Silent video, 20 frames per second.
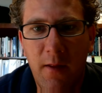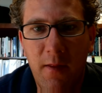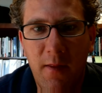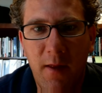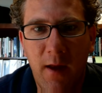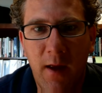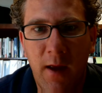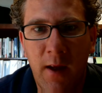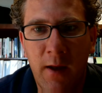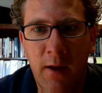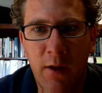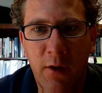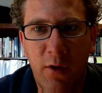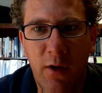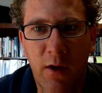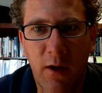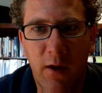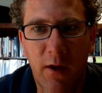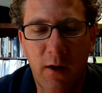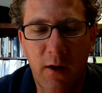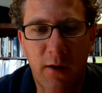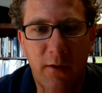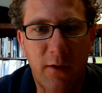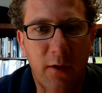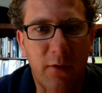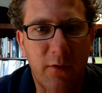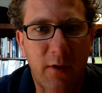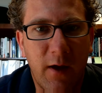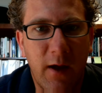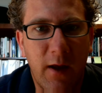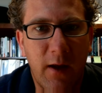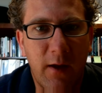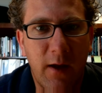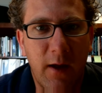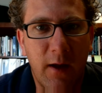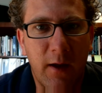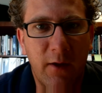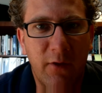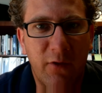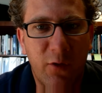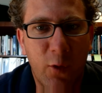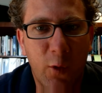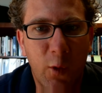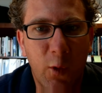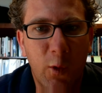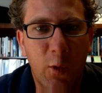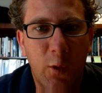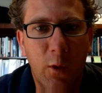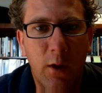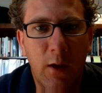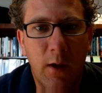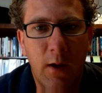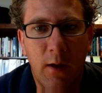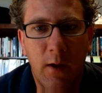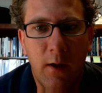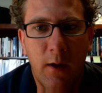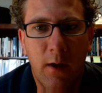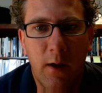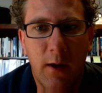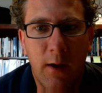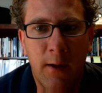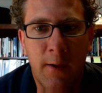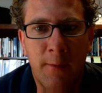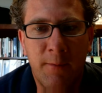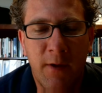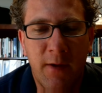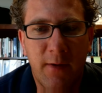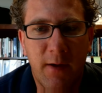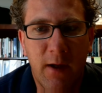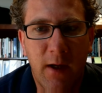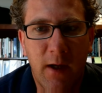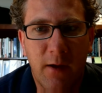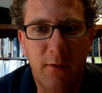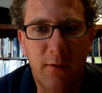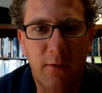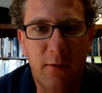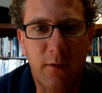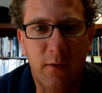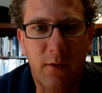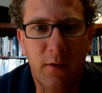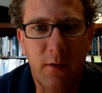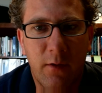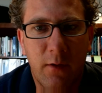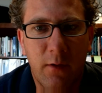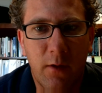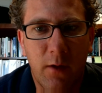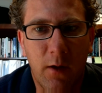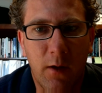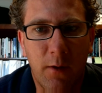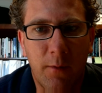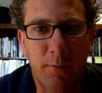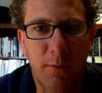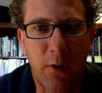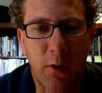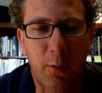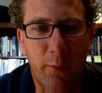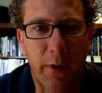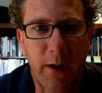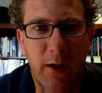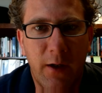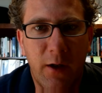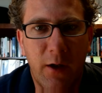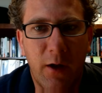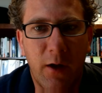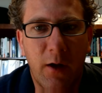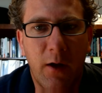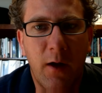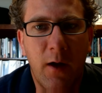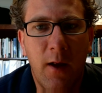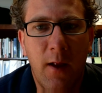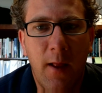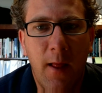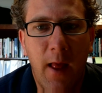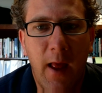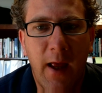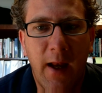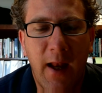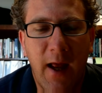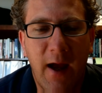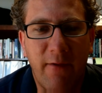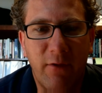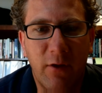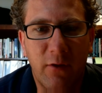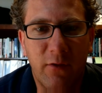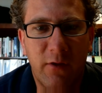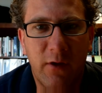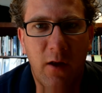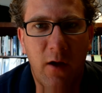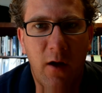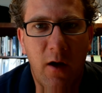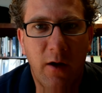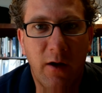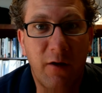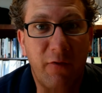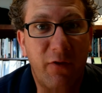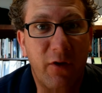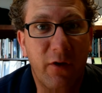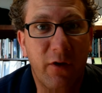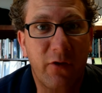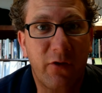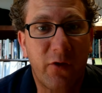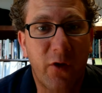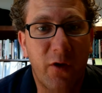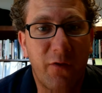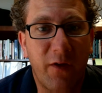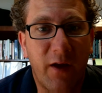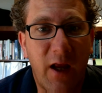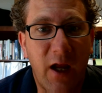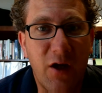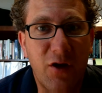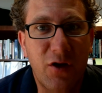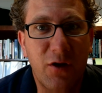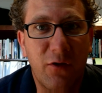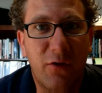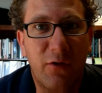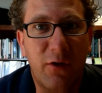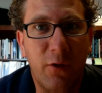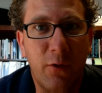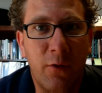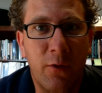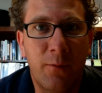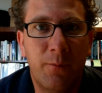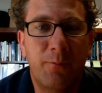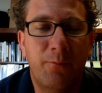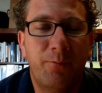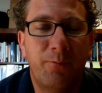then you can conduct those at any school in the next little bit here and have those logged. If you're a certification student,